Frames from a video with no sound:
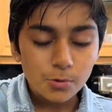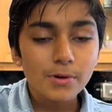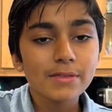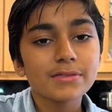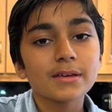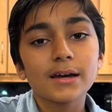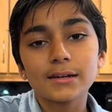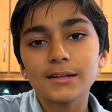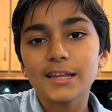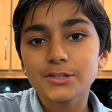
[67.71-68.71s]
with
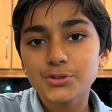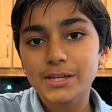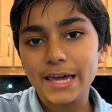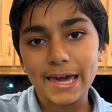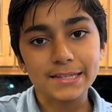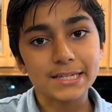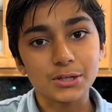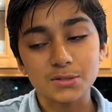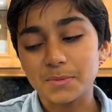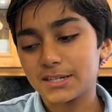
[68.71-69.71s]
an electric
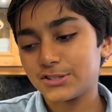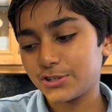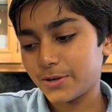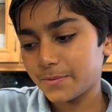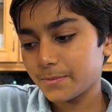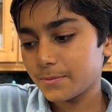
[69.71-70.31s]
handheld mixer.